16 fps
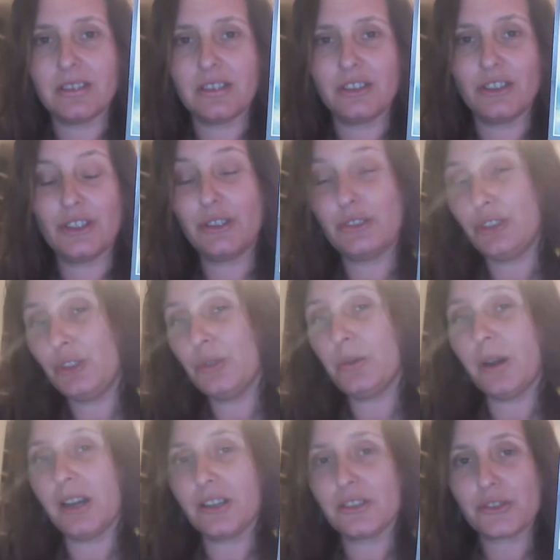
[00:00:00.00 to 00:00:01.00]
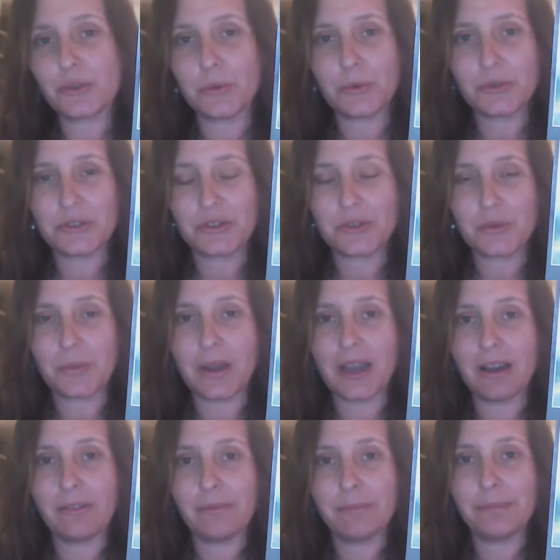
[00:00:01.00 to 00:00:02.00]
You know, you are source as
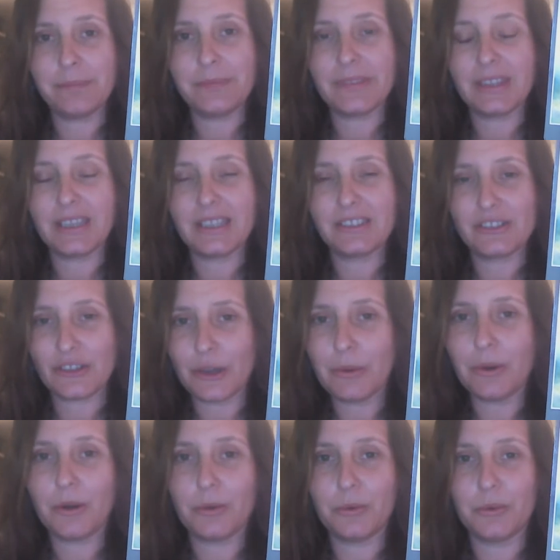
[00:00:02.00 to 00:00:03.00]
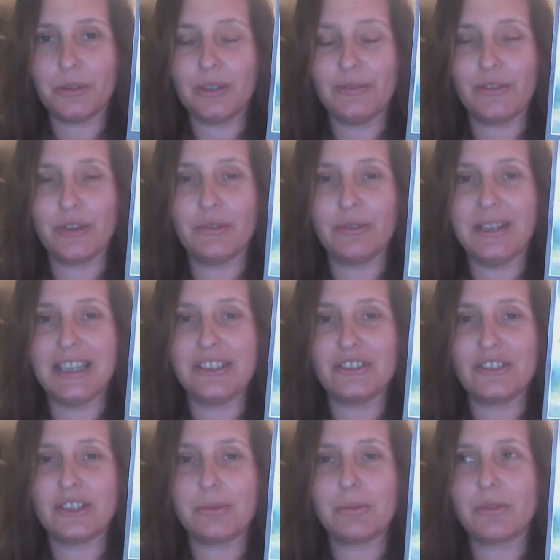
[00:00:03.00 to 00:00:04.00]
well. So are all of your
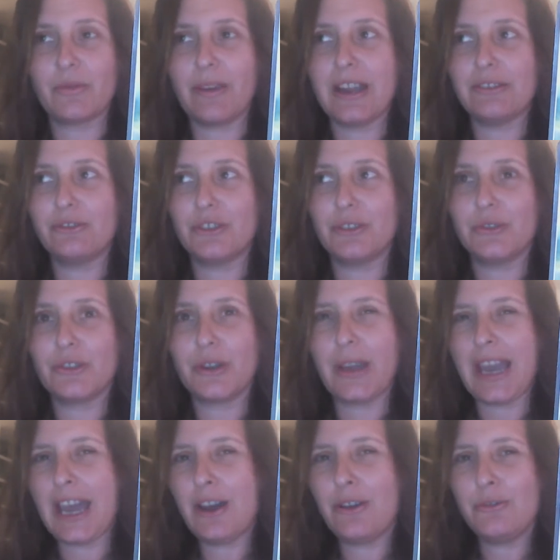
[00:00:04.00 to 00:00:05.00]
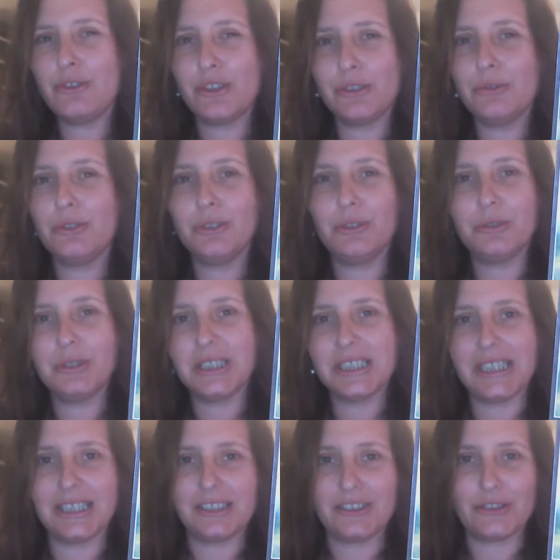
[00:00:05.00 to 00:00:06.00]
relationships around you. So, how do you
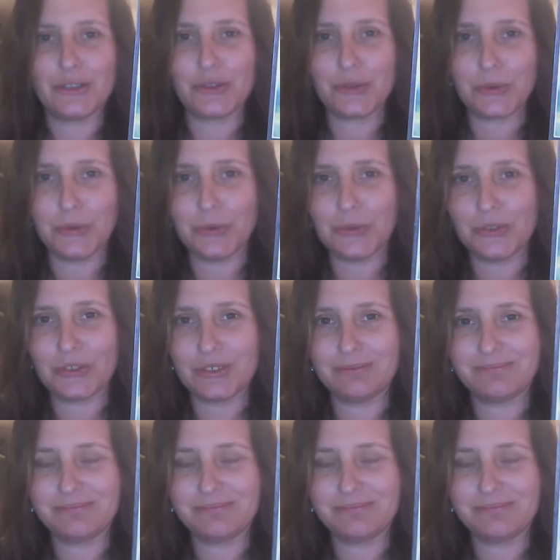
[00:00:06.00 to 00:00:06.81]
connect to source?